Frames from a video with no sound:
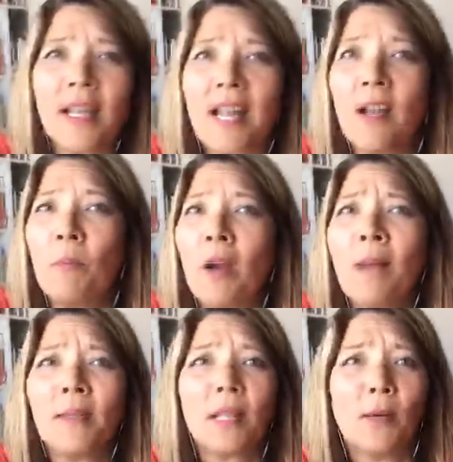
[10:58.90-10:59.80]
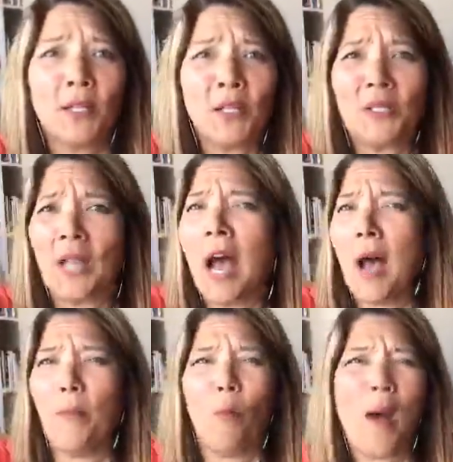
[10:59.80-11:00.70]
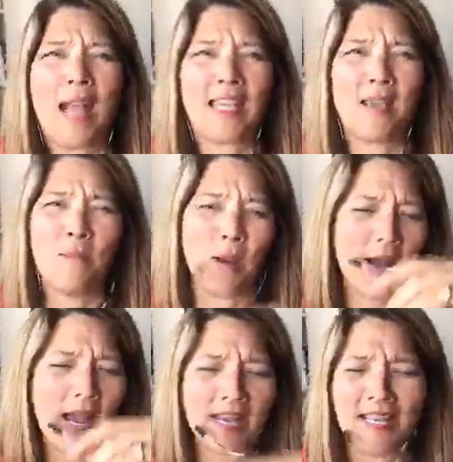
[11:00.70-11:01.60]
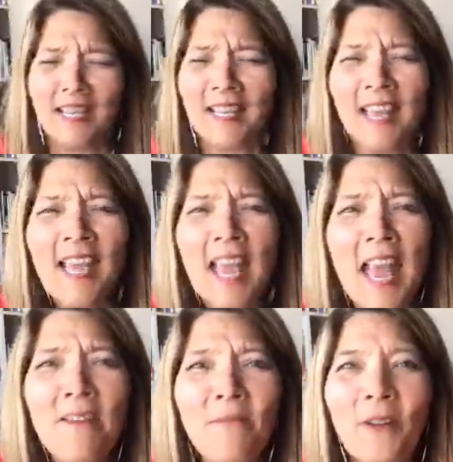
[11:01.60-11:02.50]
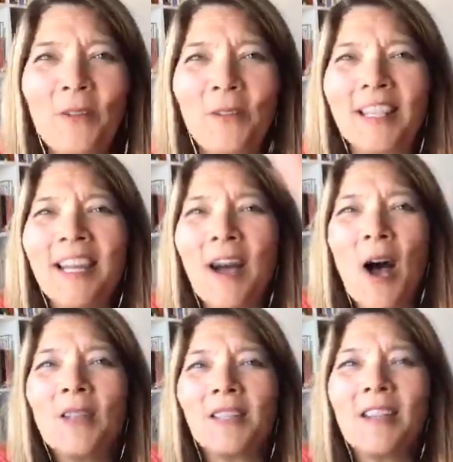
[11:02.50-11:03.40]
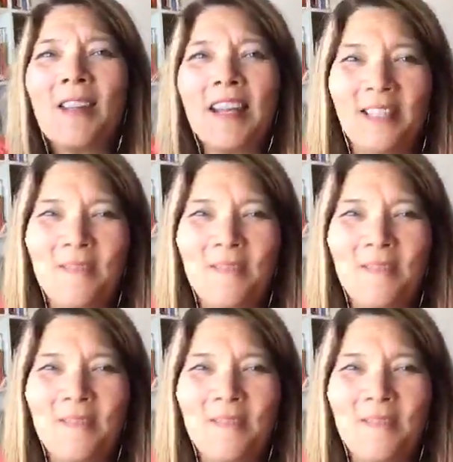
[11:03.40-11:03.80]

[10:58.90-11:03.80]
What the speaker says: And I promise I will stop whacking my headphones. I'll see you guys